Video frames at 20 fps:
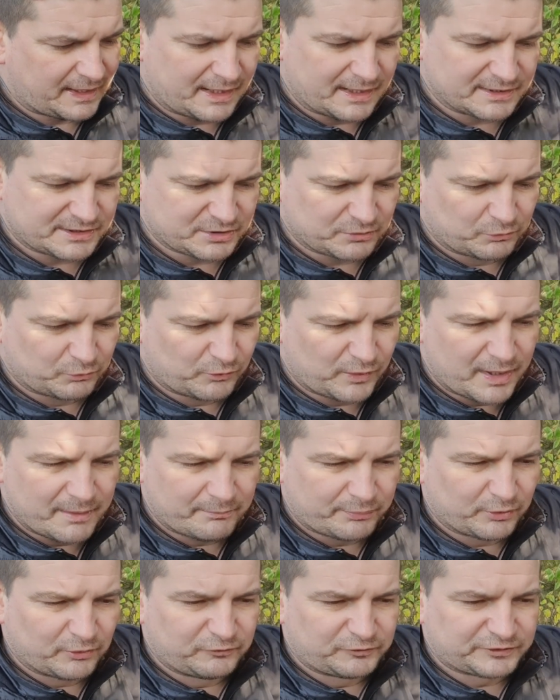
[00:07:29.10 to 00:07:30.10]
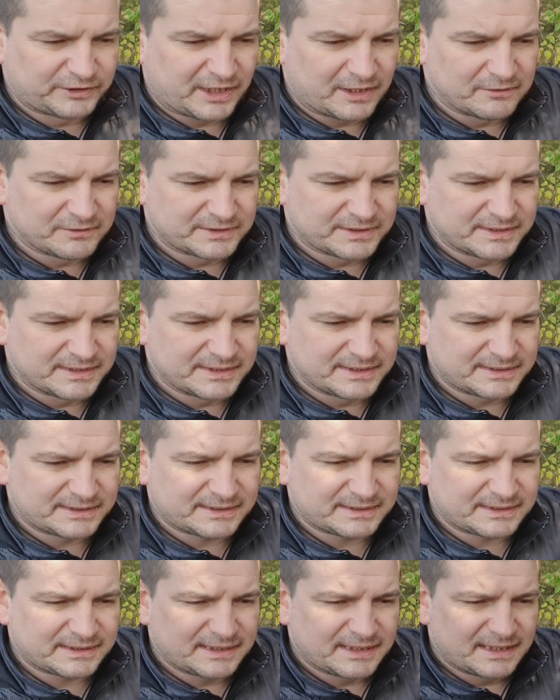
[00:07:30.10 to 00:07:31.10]
some rainproof
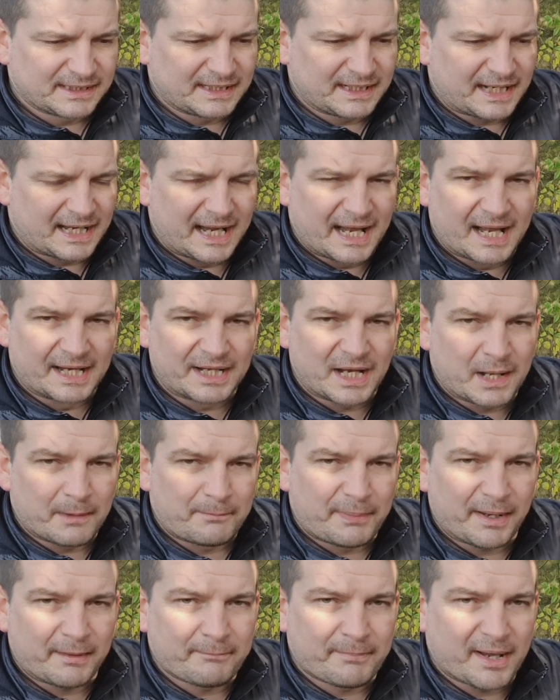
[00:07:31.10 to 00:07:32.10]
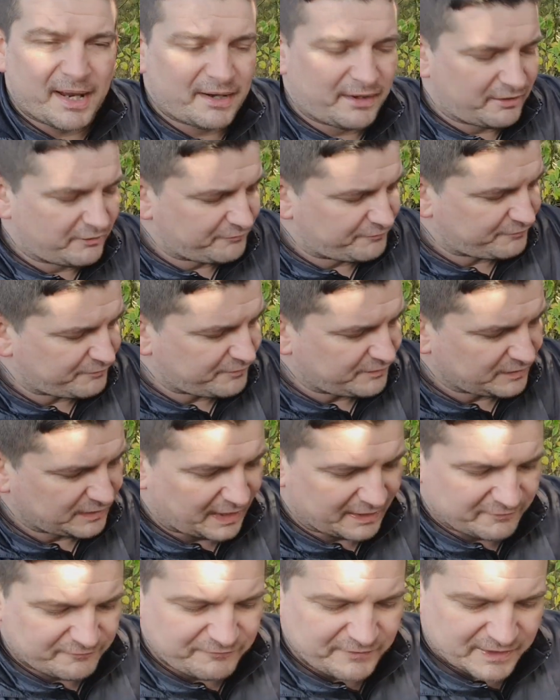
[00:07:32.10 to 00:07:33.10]
trousers, and a big pair of
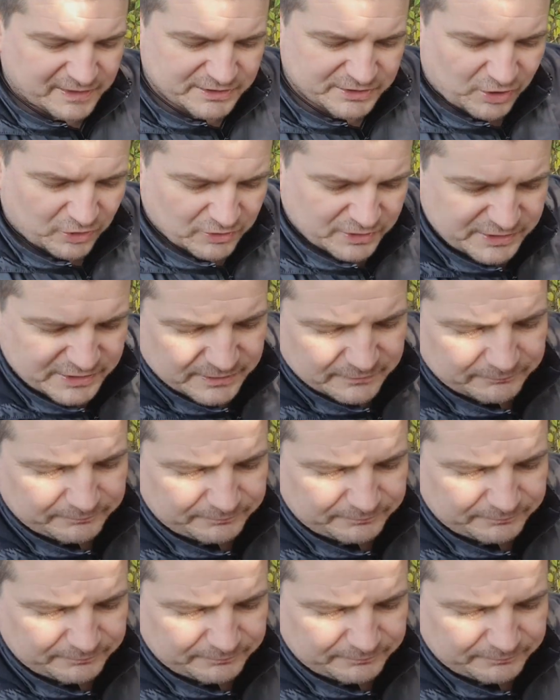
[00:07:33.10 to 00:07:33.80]
like thick socks.